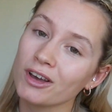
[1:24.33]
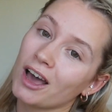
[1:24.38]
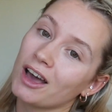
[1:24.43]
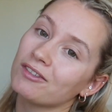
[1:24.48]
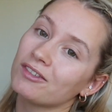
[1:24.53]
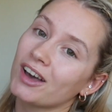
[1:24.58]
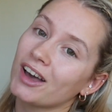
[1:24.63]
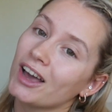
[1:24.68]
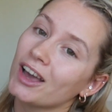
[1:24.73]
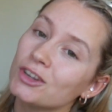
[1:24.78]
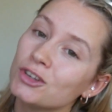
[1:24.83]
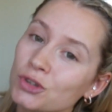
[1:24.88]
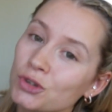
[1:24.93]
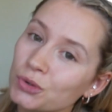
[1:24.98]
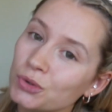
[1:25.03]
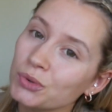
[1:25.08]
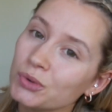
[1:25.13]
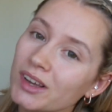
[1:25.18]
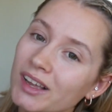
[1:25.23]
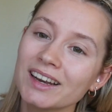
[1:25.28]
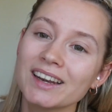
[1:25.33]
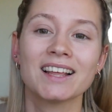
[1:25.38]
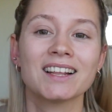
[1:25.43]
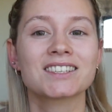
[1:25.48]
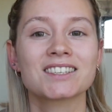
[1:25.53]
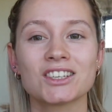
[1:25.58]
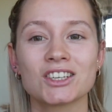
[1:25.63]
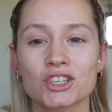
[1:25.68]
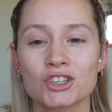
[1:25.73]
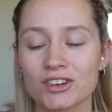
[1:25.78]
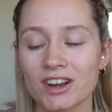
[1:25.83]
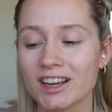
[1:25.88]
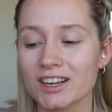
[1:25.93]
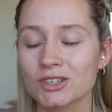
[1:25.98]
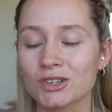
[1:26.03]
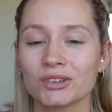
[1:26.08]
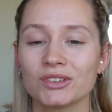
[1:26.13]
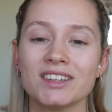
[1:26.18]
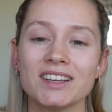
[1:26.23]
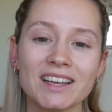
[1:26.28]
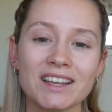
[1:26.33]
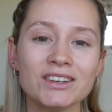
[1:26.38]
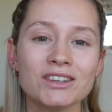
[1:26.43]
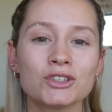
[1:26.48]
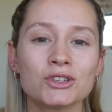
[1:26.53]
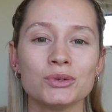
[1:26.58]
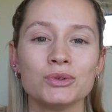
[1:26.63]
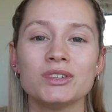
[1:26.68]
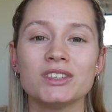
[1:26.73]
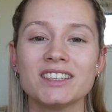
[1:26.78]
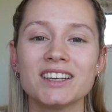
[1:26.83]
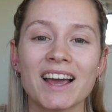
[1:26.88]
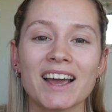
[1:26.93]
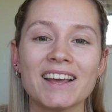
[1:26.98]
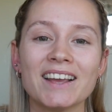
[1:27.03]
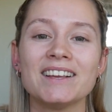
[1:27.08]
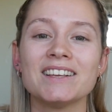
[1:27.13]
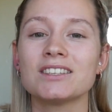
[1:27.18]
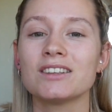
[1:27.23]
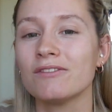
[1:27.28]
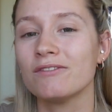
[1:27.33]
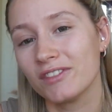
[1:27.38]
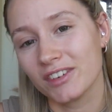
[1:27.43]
further ado, let's get straight on into today's